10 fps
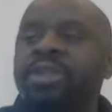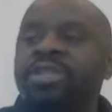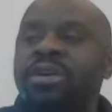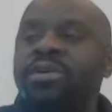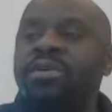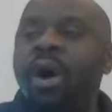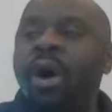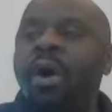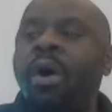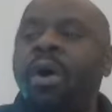Now I'm going to
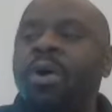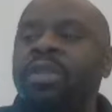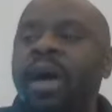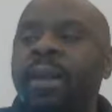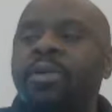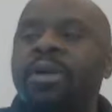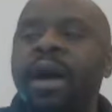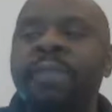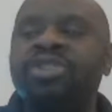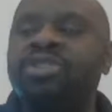tell you
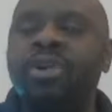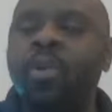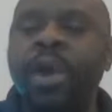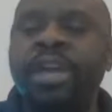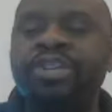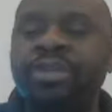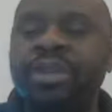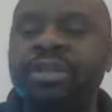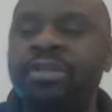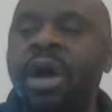all, I'm just going to
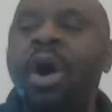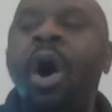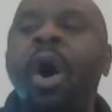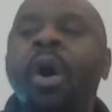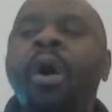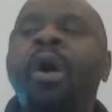wager this.